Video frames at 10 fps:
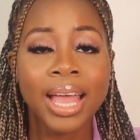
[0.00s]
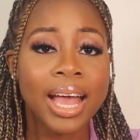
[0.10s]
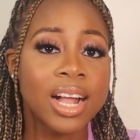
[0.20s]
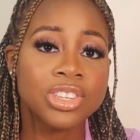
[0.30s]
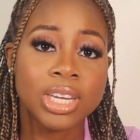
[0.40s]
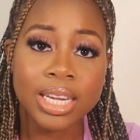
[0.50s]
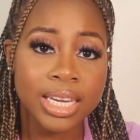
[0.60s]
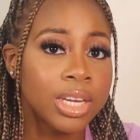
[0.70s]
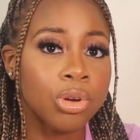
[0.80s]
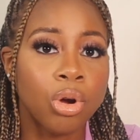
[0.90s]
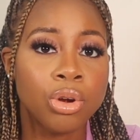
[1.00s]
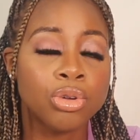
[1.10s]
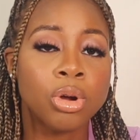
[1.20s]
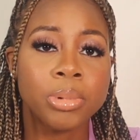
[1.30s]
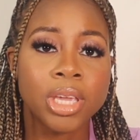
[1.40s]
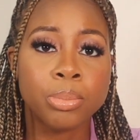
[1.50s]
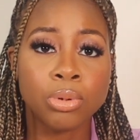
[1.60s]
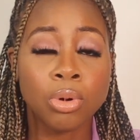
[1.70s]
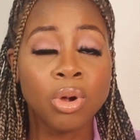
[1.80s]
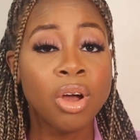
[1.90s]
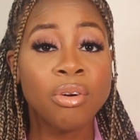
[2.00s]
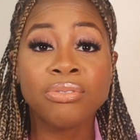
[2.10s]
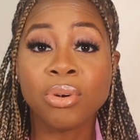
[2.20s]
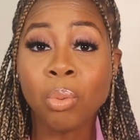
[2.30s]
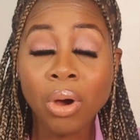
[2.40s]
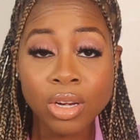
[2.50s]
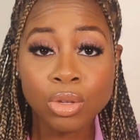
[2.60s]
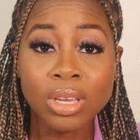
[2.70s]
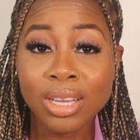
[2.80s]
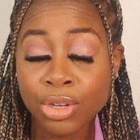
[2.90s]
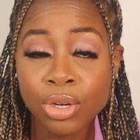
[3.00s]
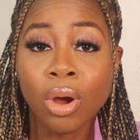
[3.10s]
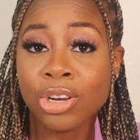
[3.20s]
Actually lean on your people. For one, you know,